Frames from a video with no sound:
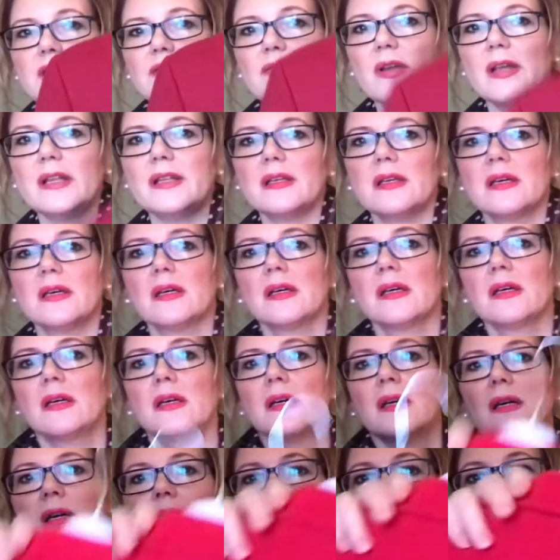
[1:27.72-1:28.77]
is red,
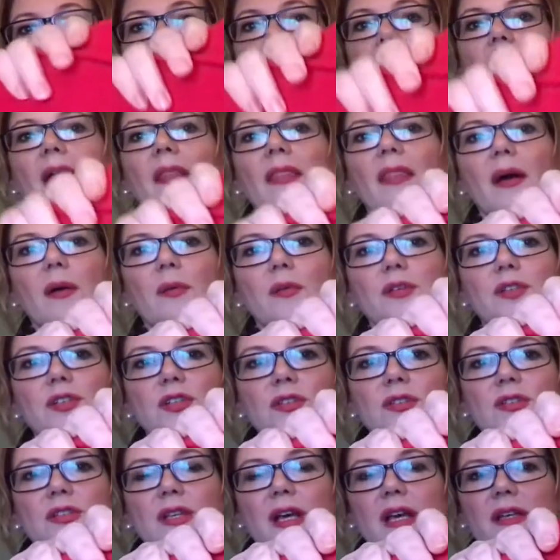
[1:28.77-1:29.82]
and that would
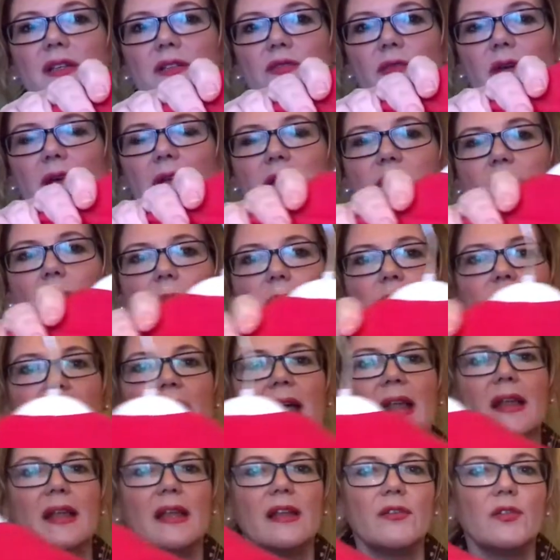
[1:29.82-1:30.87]
you say is red. But
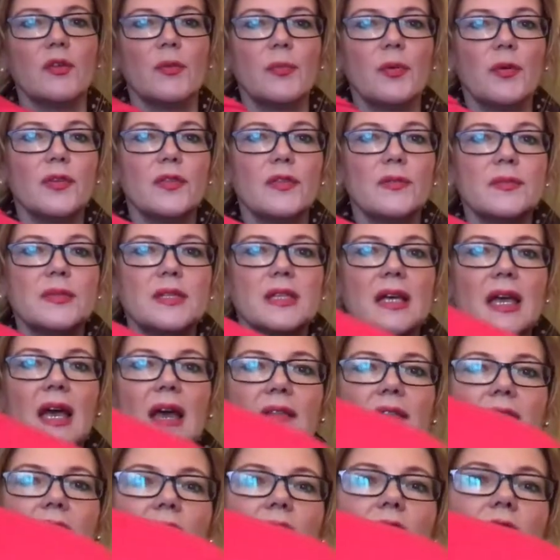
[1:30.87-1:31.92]
then if you put them
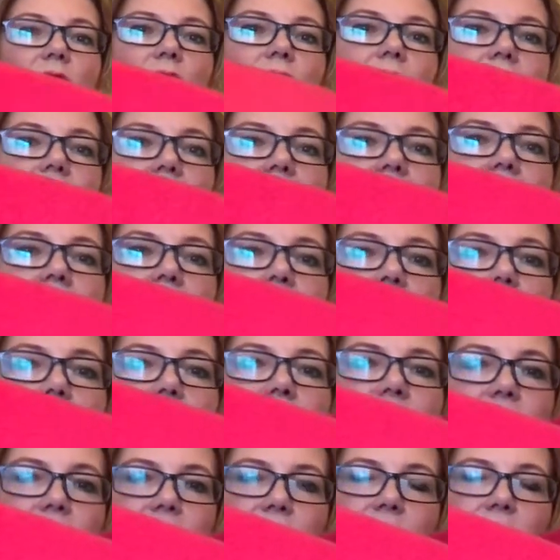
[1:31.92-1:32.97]
together you can see how
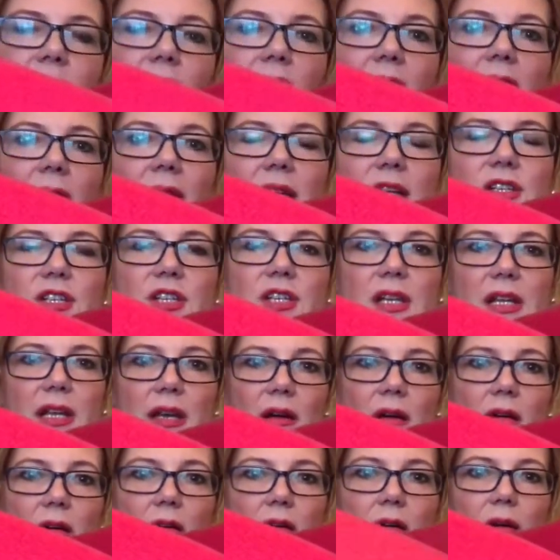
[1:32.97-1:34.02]
different they
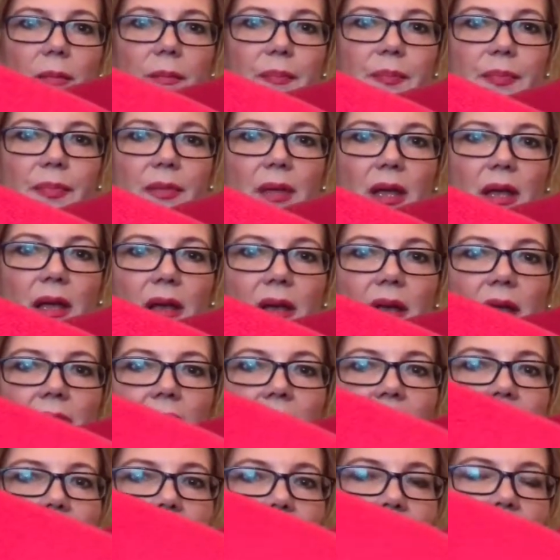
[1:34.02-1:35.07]
actually are.
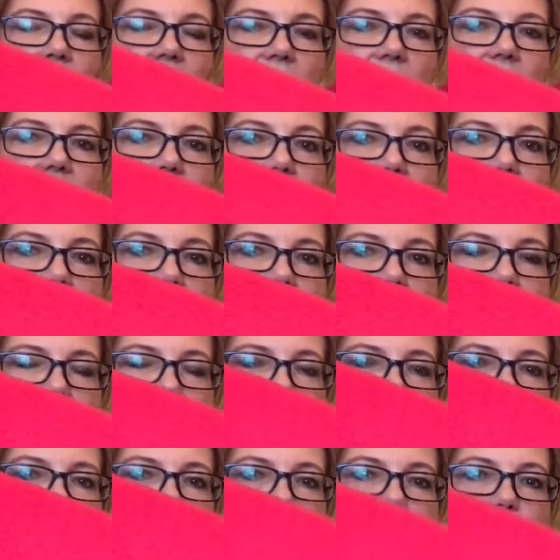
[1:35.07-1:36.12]
This is
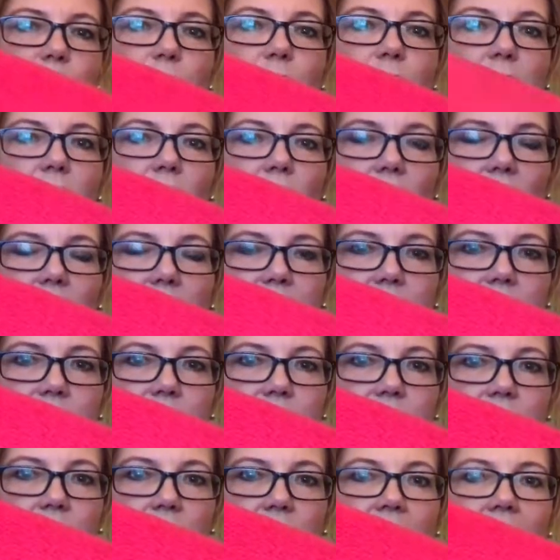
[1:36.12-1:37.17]
a spring red.
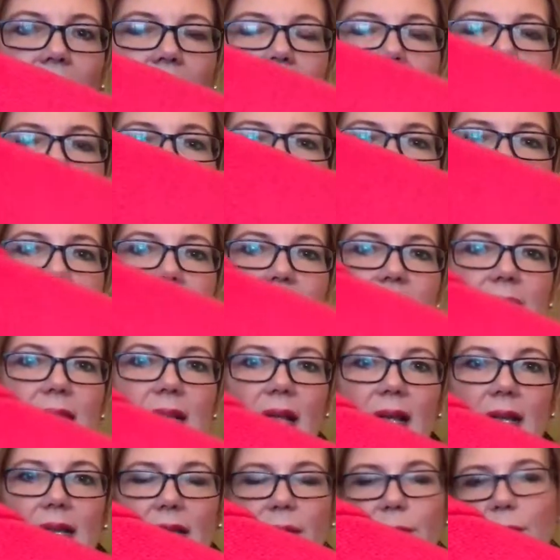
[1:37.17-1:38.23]
It is
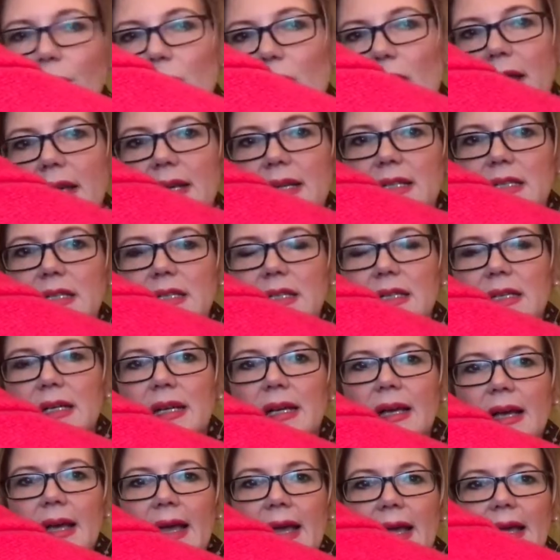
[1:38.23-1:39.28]
slightly bright,
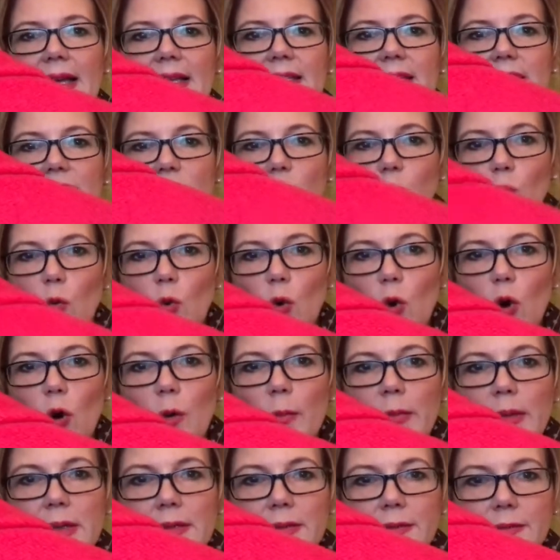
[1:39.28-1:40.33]
it is
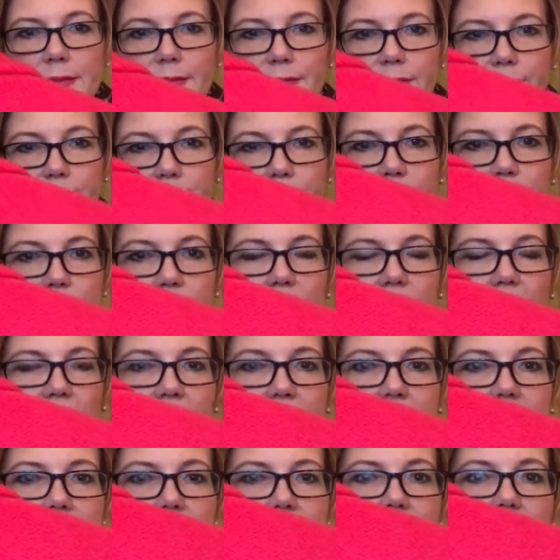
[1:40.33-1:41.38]
warm,
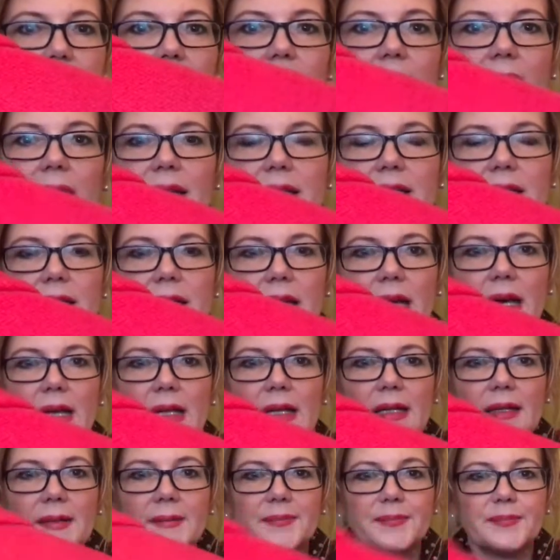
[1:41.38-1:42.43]
and it's a lighter
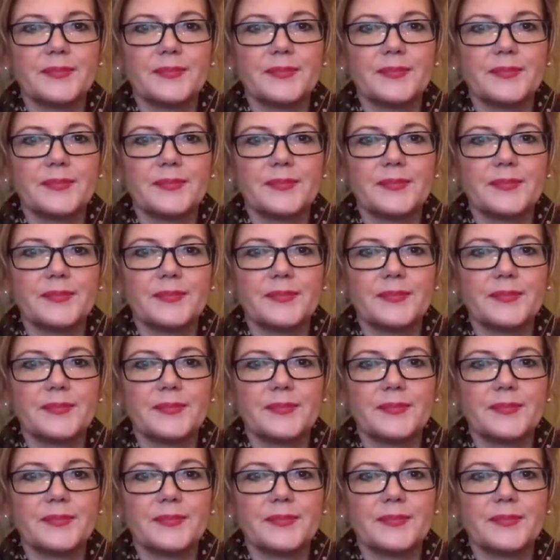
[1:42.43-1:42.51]
colour.